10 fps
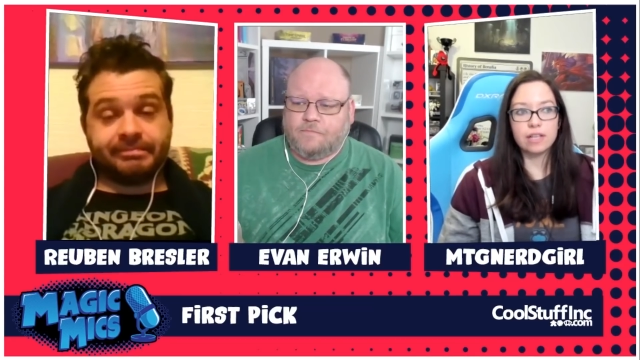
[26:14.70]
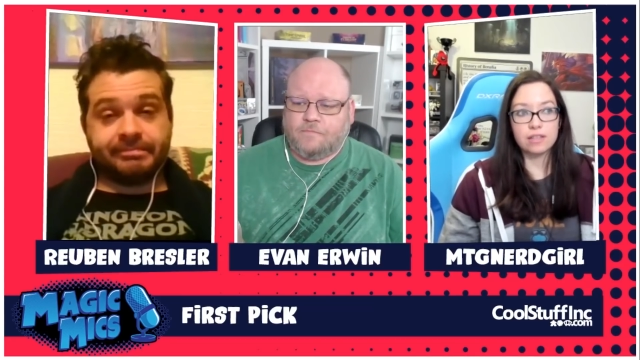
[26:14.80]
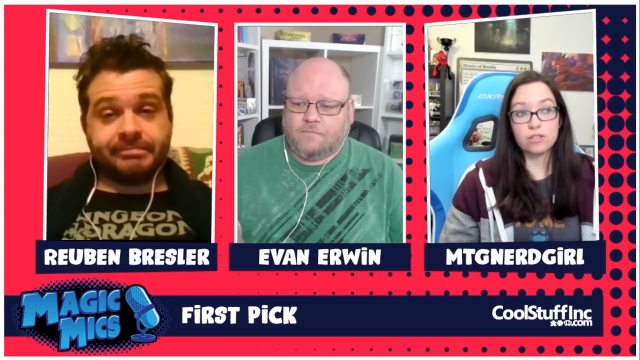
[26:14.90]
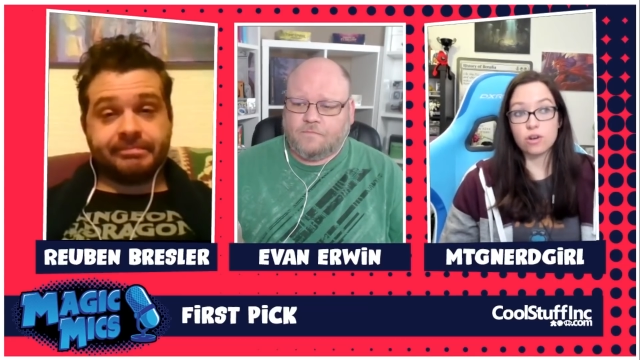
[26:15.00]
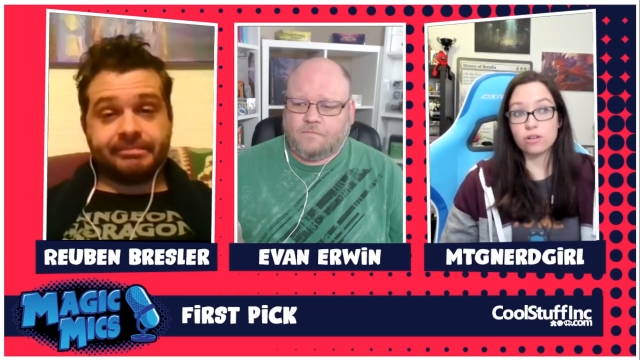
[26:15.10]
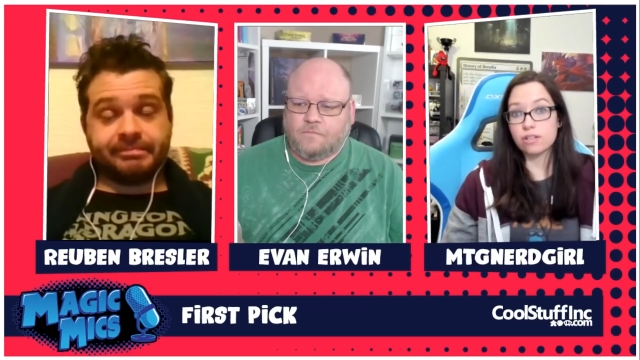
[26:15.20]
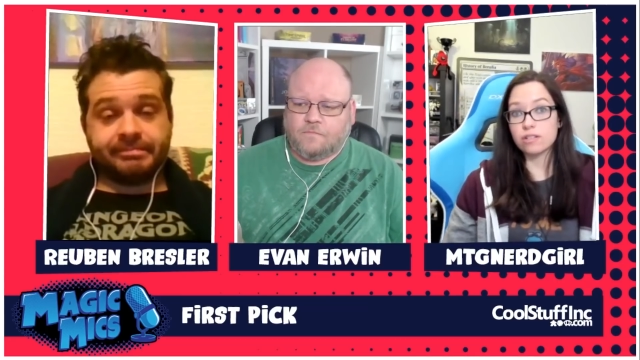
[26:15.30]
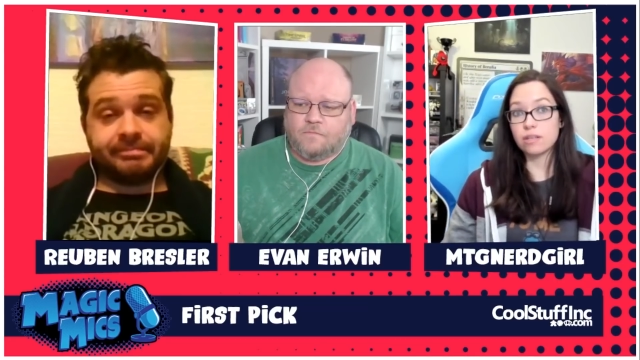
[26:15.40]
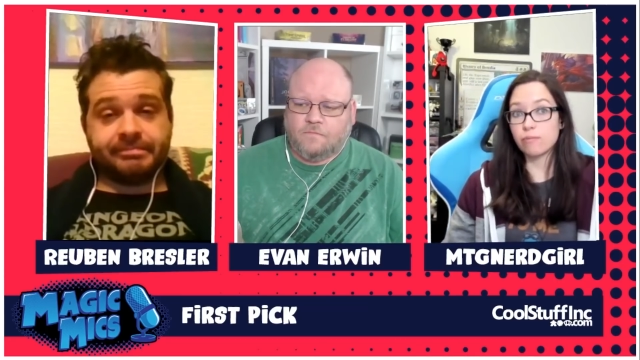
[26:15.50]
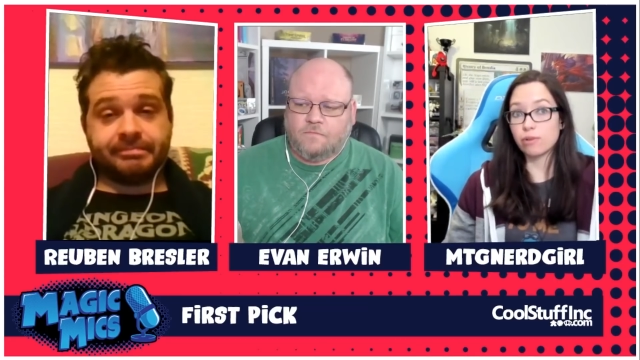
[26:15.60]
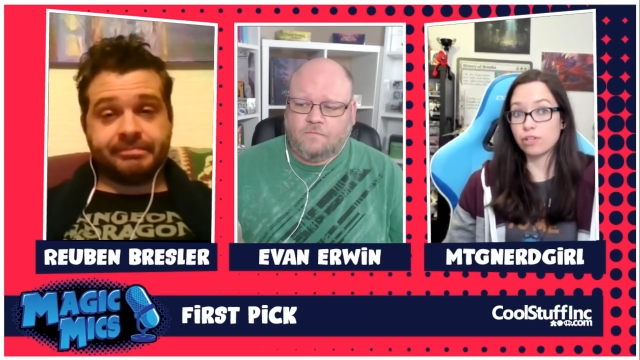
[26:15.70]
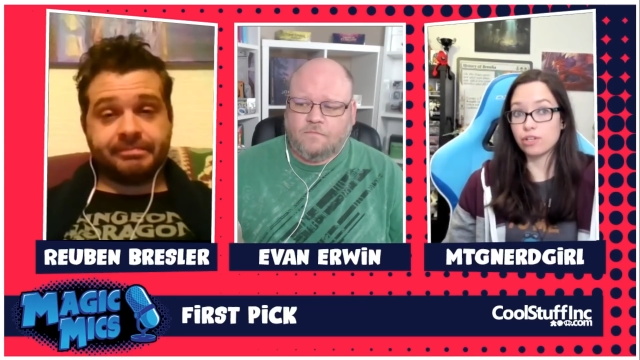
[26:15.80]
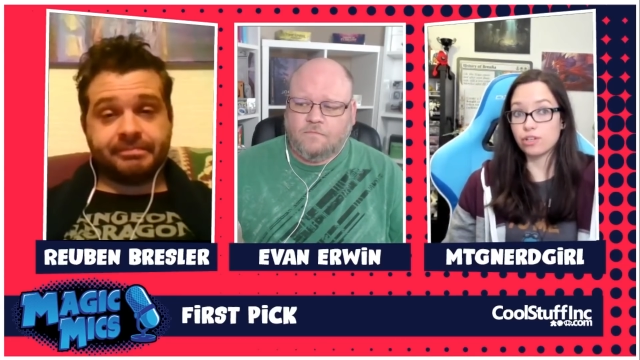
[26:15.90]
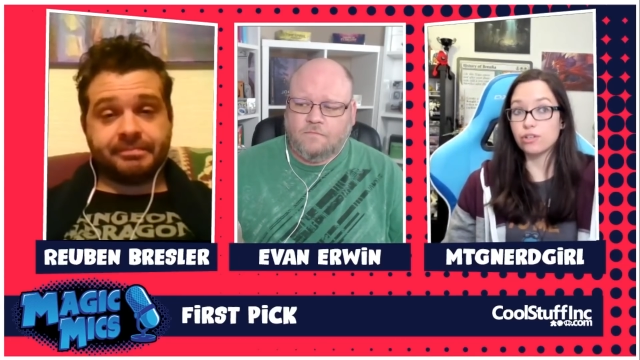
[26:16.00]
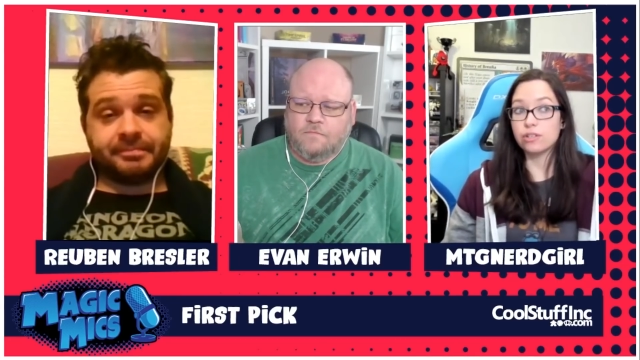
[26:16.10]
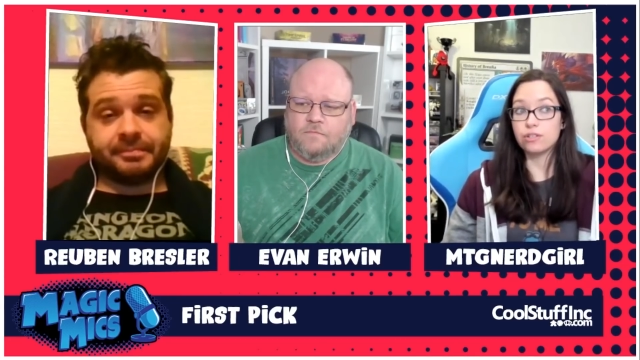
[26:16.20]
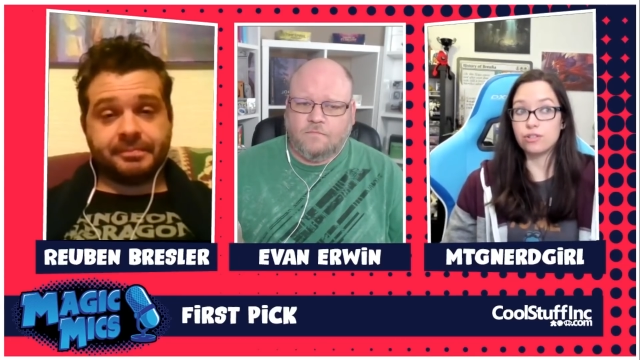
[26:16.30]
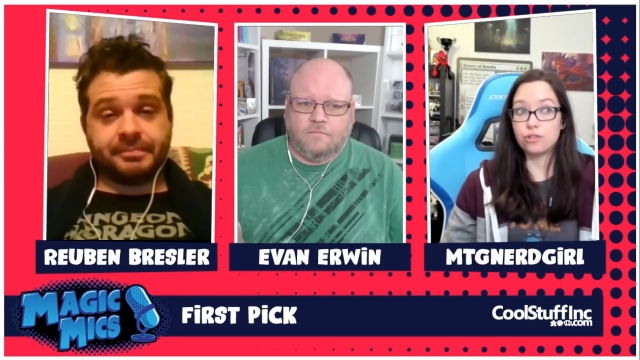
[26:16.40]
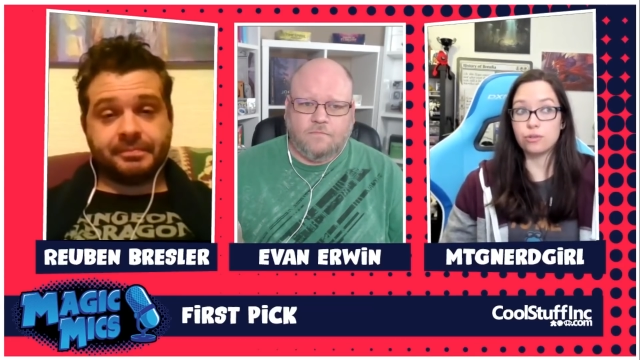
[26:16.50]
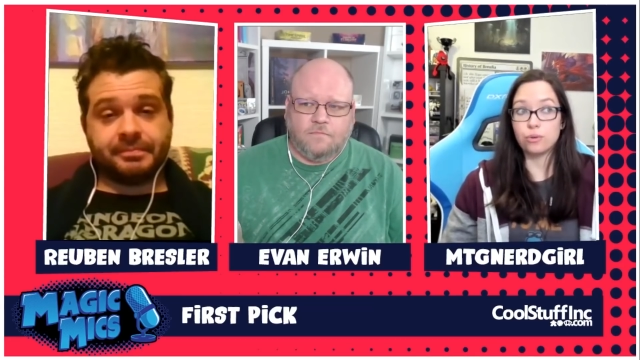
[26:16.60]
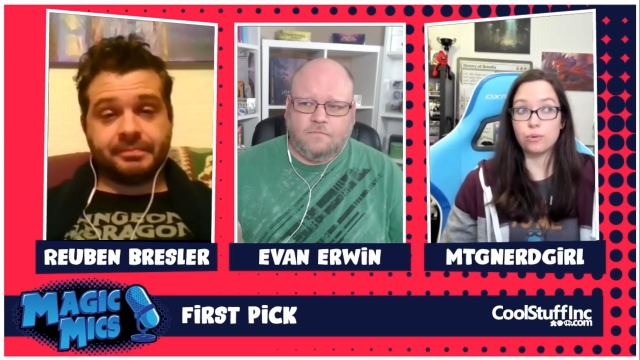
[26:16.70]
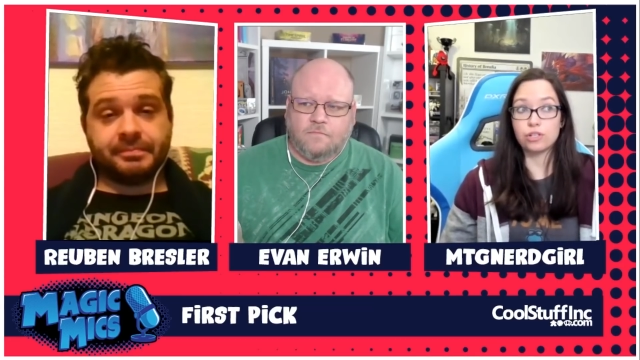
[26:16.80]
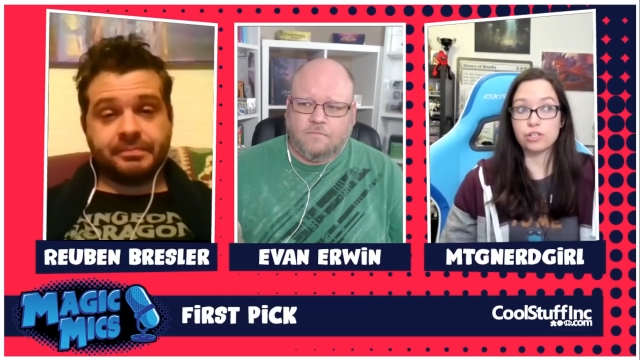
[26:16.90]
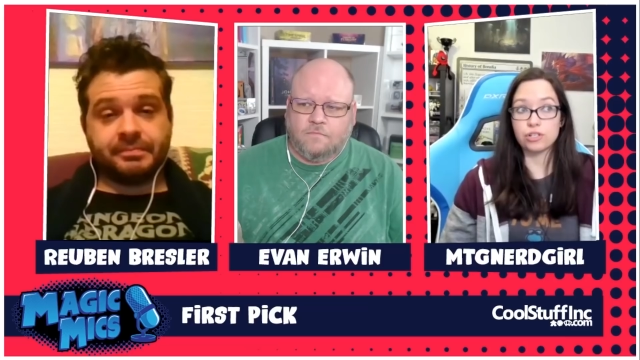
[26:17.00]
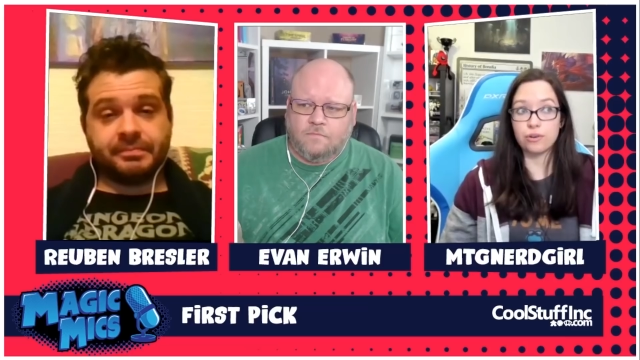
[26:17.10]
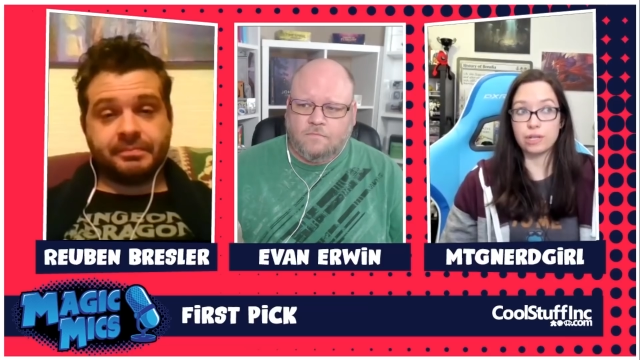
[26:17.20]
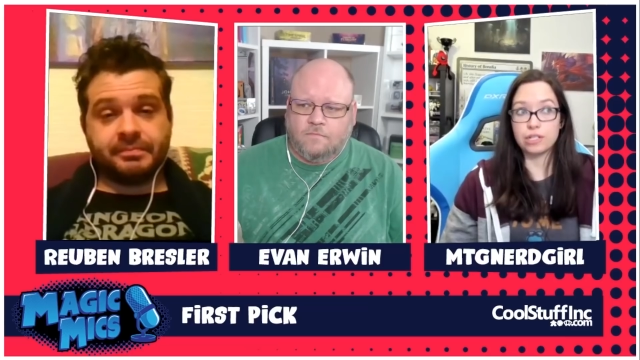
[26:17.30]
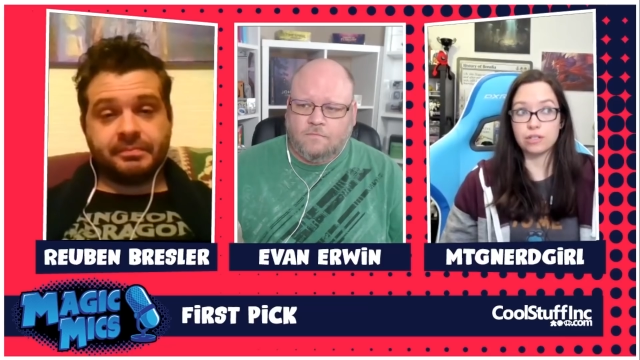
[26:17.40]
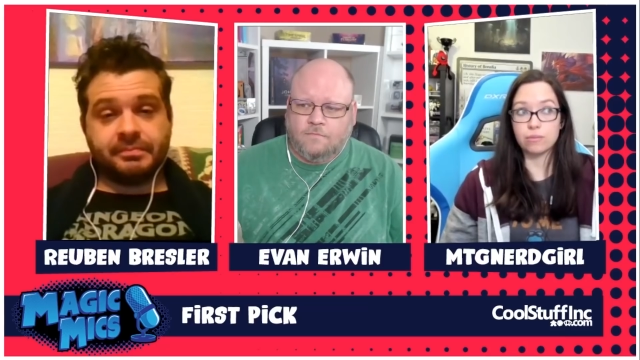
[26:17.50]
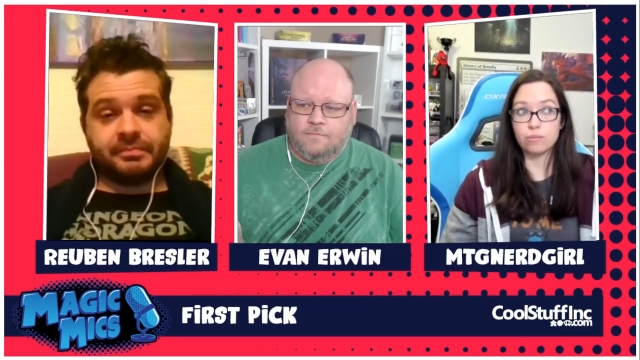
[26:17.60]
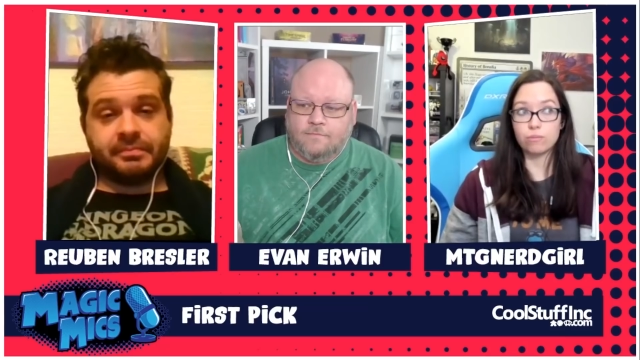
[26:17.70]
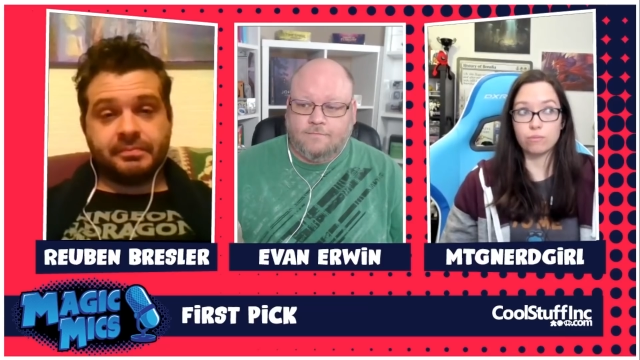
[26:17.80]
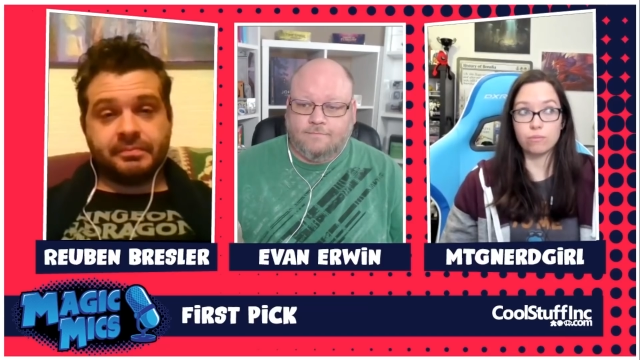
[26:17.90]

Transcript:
Speaker 1: Like, this card does seem really good too, which is going to